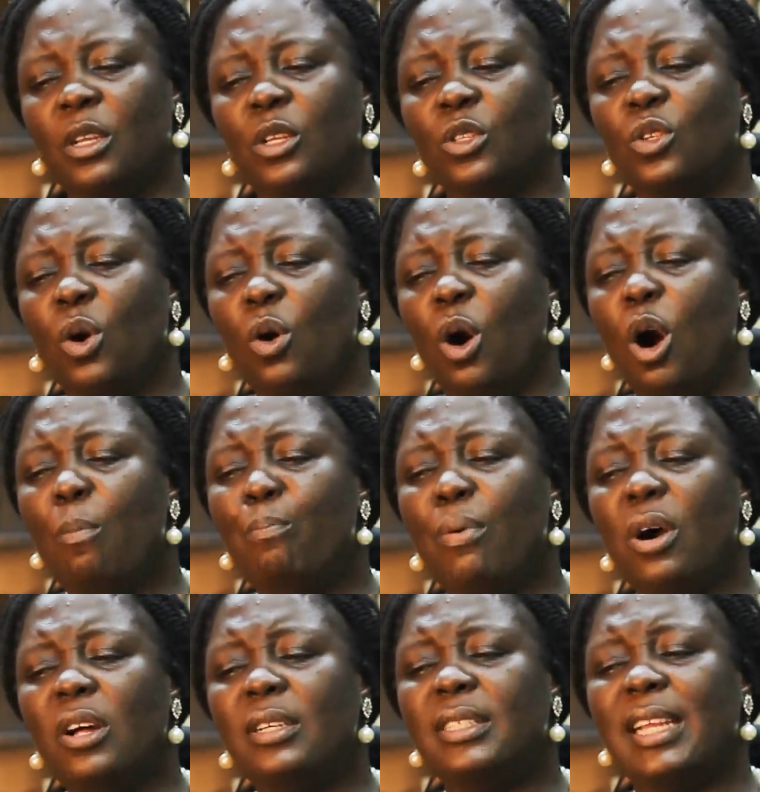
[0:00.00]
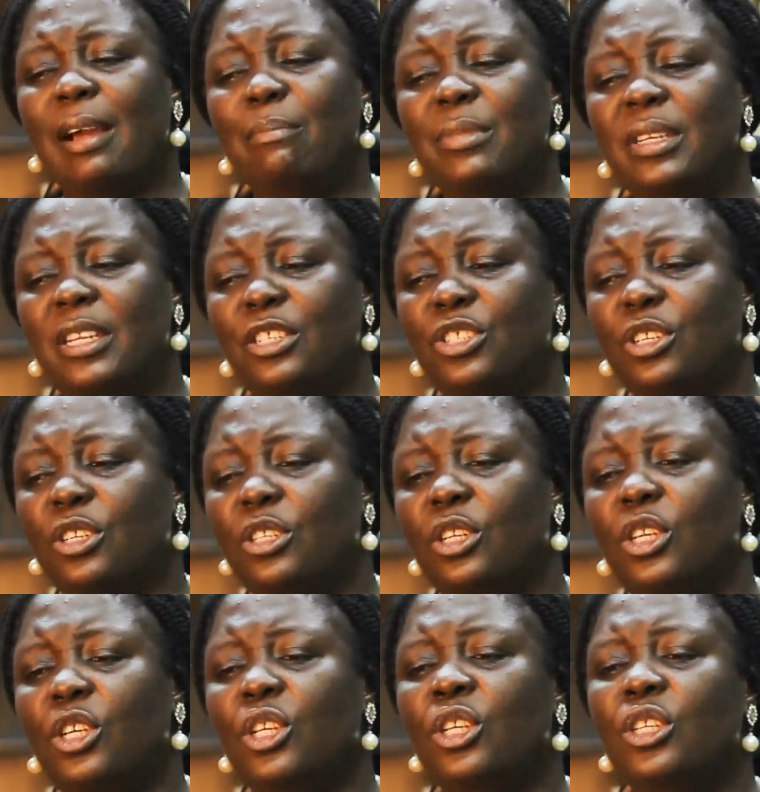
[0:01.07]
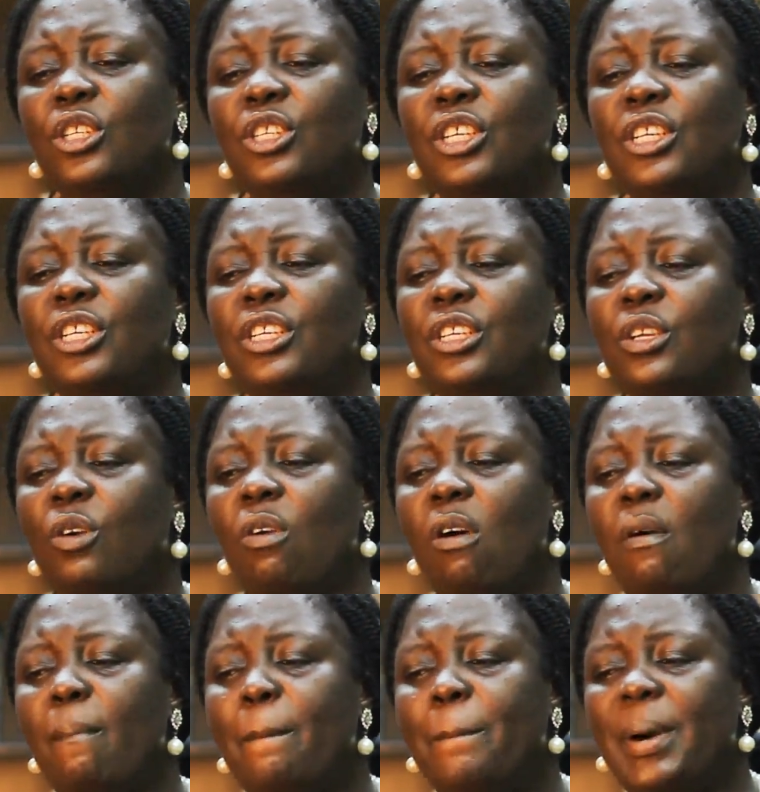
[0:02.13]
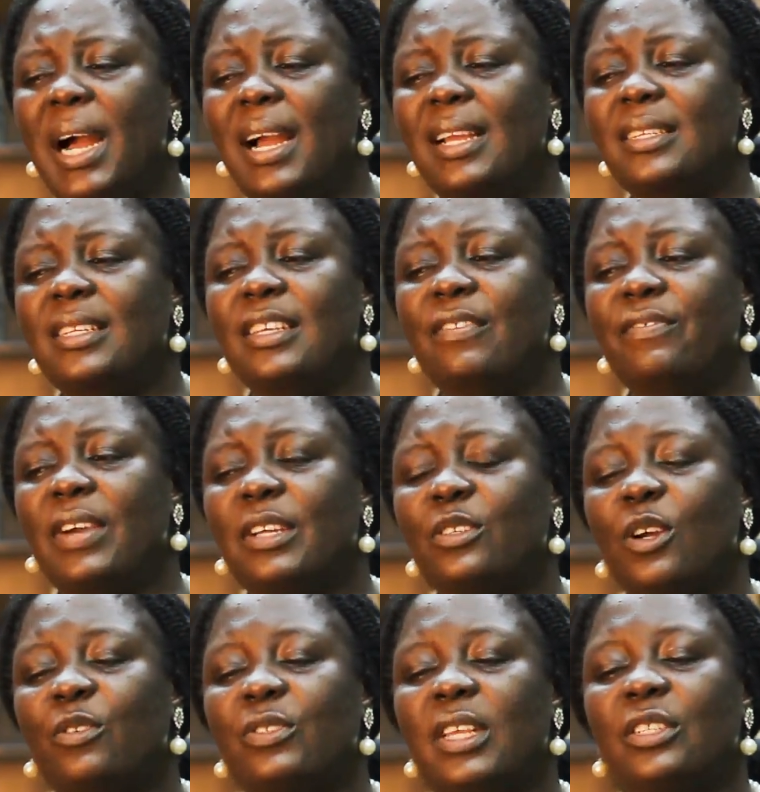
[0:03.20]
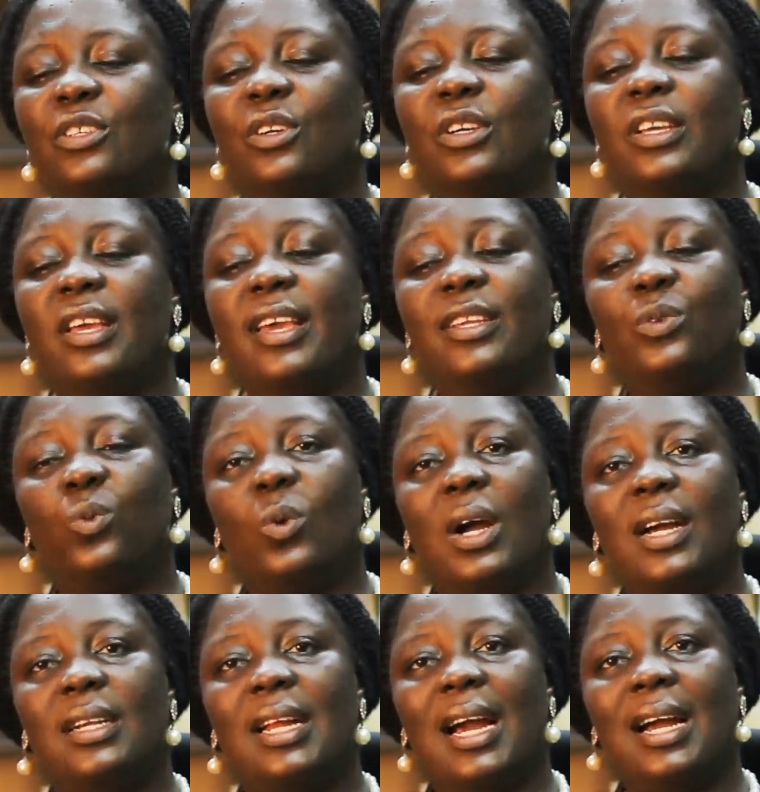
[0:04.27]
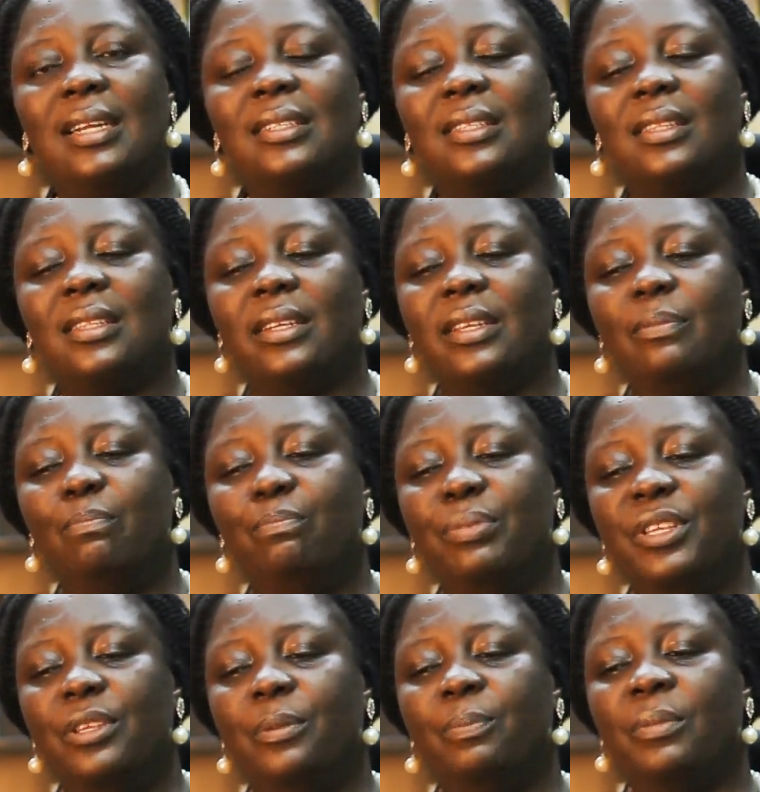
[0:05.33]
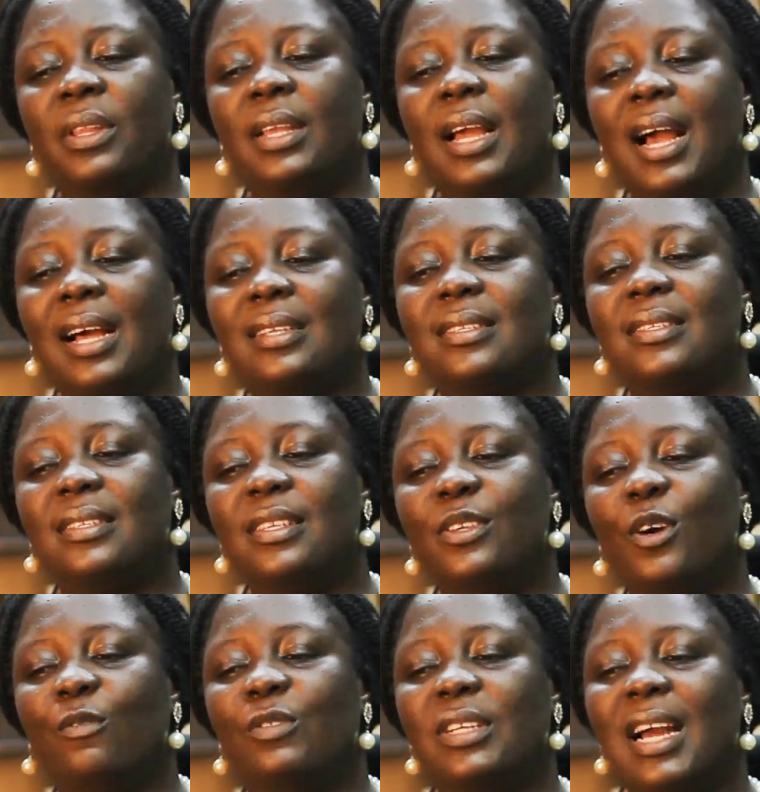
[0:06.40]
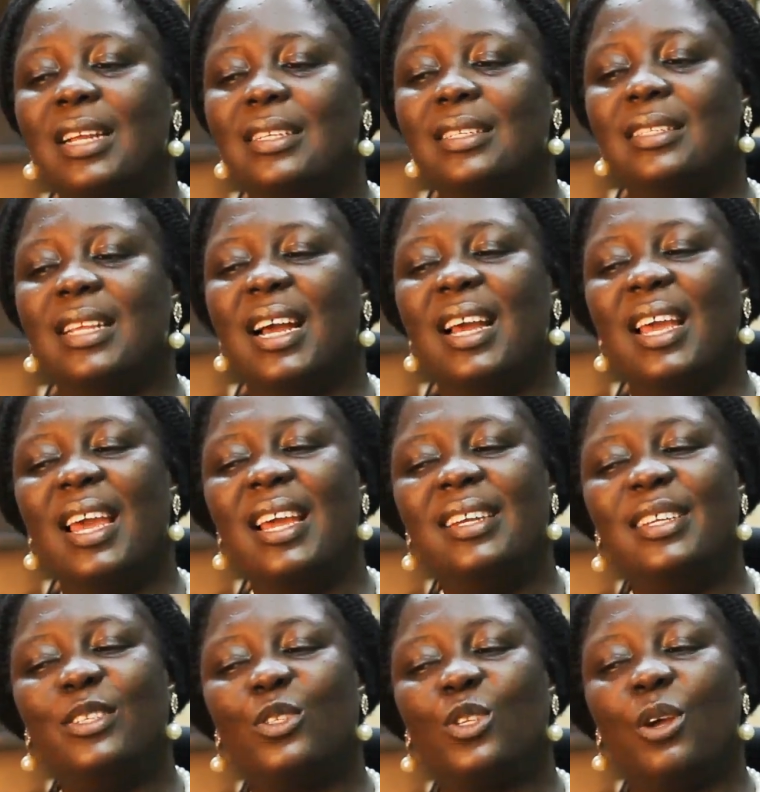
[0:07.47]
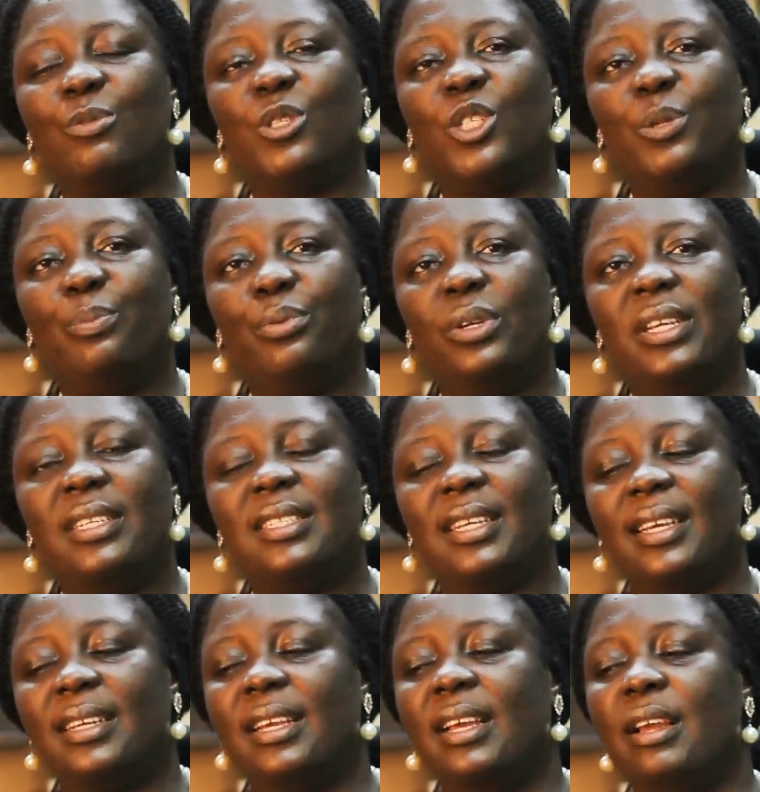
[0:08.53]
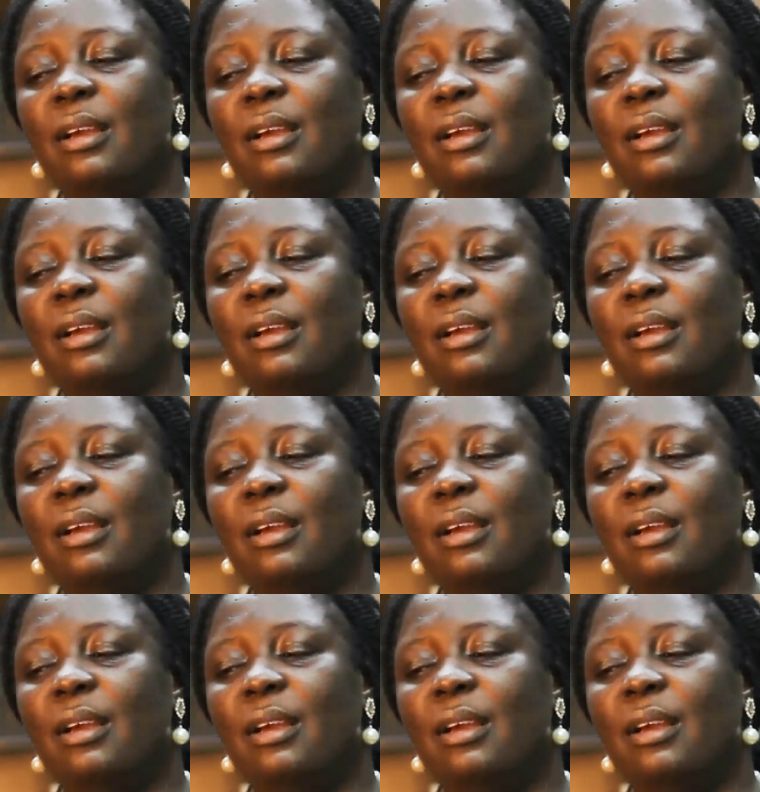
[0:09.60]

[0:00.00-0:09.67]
So upon termination, the combined effect of section 8(1) and 3(b) and c of the act is that any sum stipulated